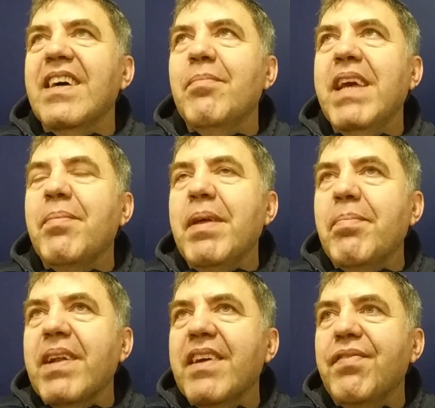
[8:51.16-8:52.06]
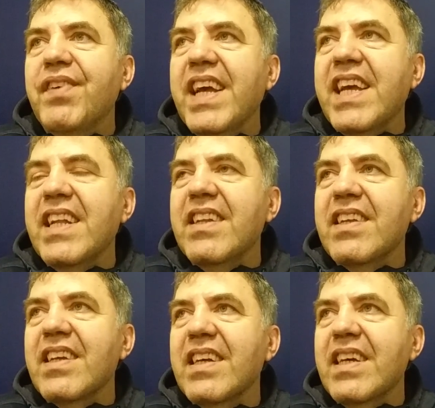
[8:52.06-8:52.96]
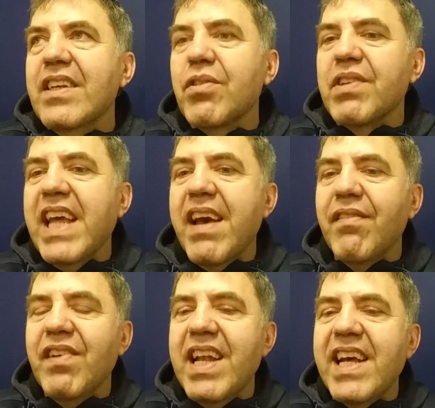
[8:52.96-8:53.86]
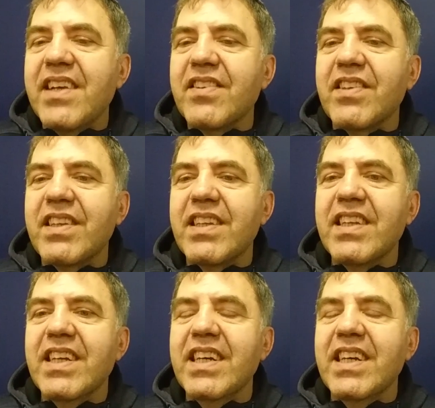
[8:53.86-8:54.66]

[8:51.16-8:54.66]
make people afraid, so they have less